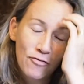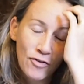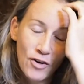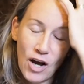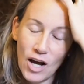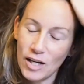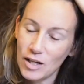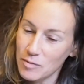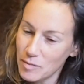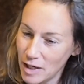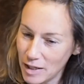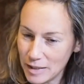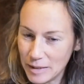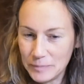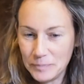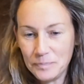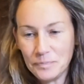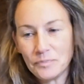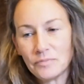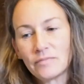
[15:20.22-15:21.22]
forgotten about
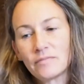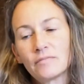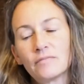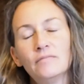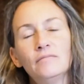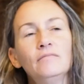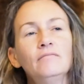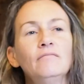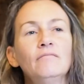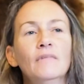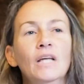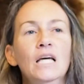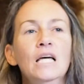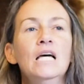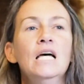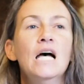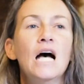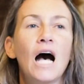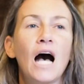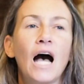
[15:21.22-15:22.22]
it.
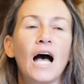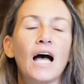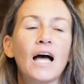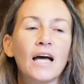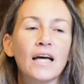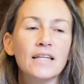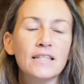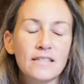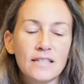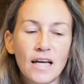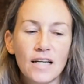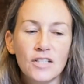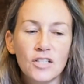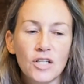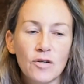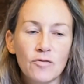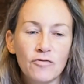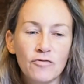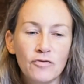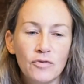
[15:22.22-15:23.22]
I signed
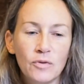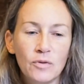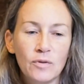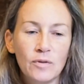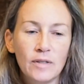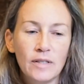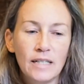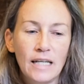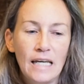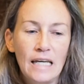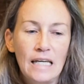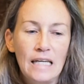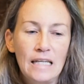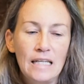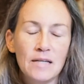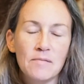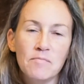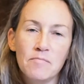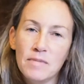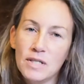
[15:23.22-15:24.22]
up for
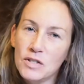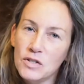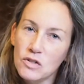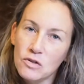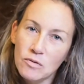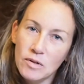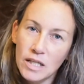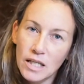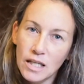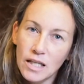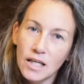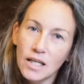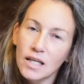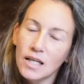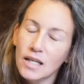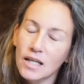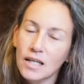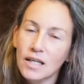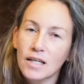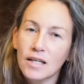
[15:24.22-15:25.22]
a mystery
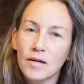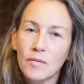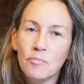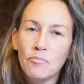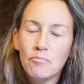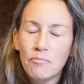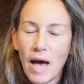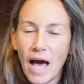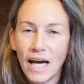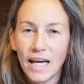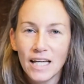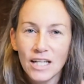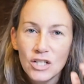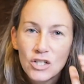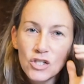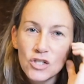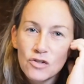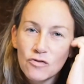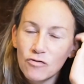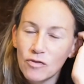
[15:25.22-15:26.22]

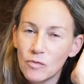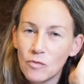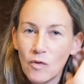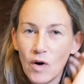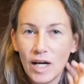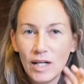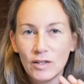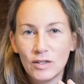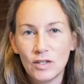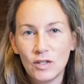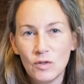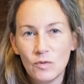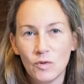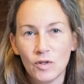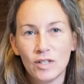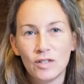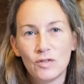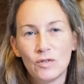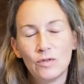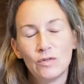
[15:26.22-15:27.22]
package from Wild in the
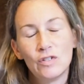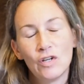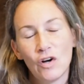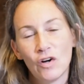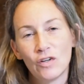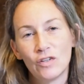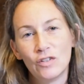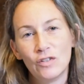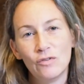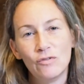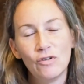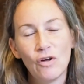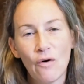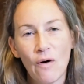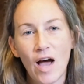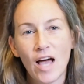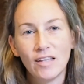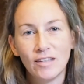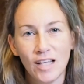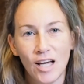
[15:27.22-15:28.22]
Woods, whose yarn you know
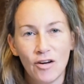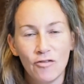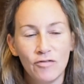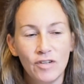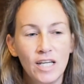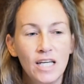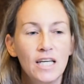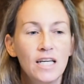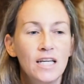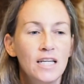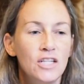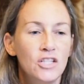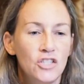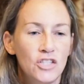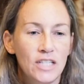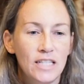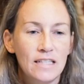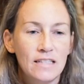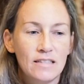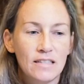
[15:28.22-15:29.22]
I love.
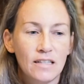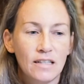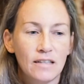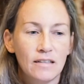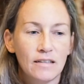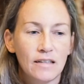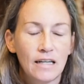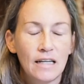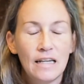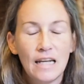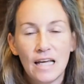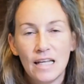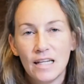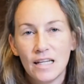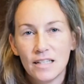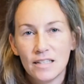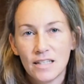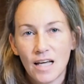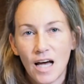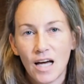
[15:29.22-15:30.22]
She is a
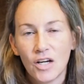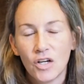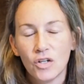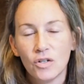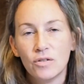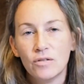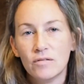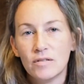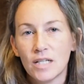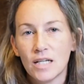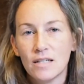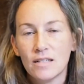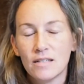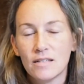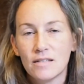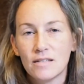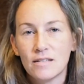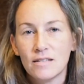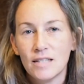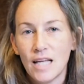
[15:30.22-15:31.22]
Canadian dyer who
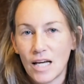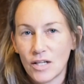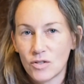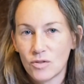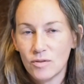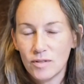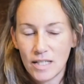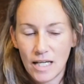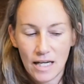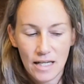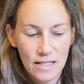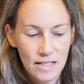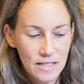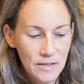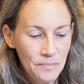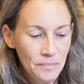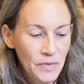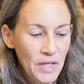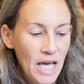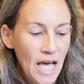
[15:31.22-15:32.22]
does natural
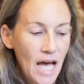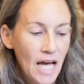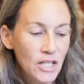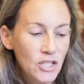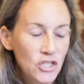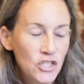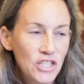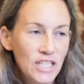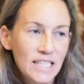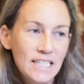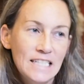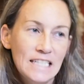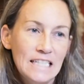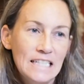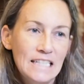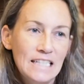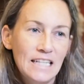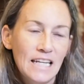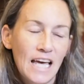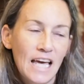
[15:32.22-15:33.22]
dyes, and she
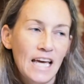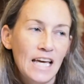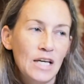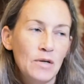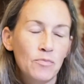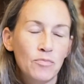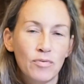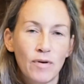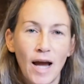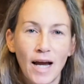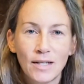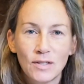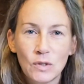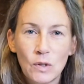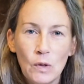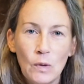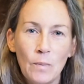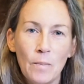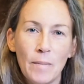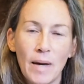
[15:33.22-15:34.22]
did a
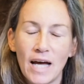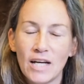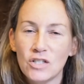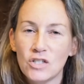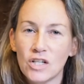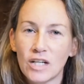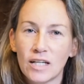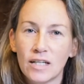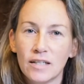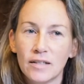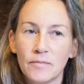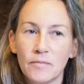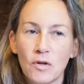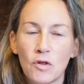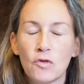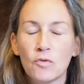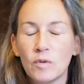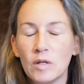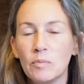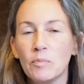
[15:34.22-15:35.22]
practical magic
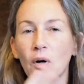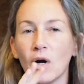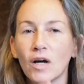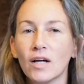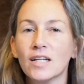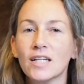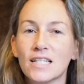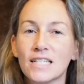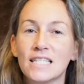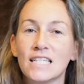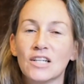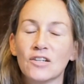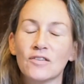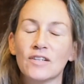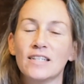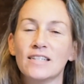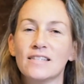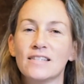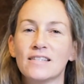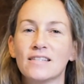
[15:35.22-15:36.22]
three-part
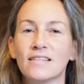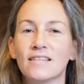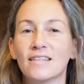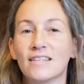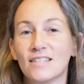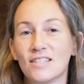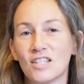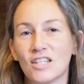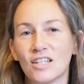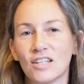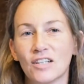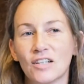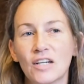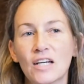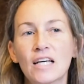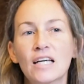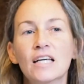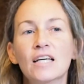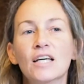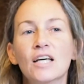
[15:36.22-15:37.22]
series this year.
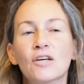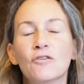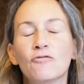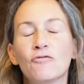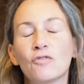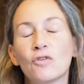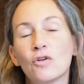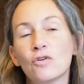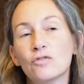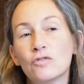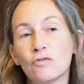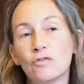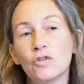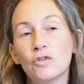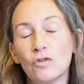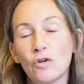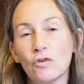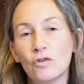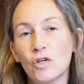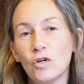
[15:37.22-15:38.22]
For those of you
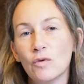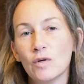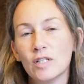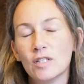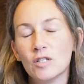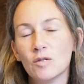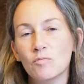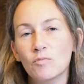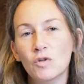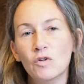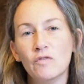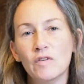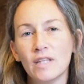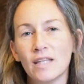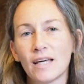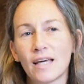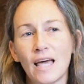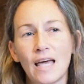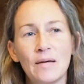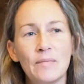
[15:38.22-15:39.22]
who don't know, it's a movie
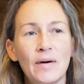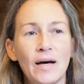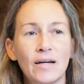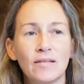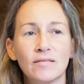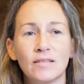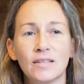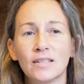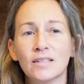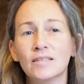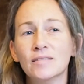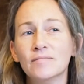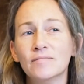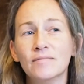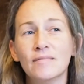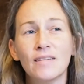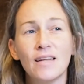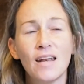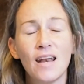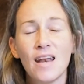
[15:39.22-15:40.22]
that came out in the
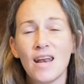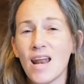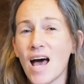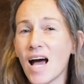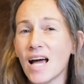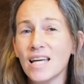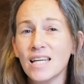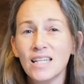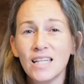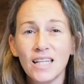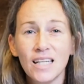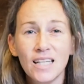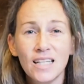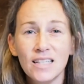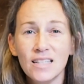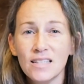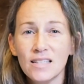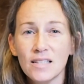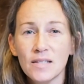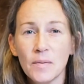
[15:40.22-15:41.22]

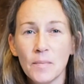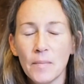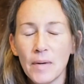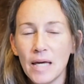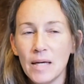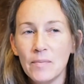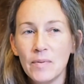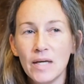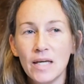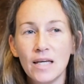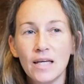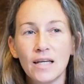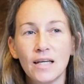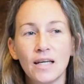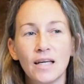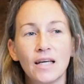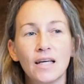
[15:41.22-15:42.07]
90s, maybe?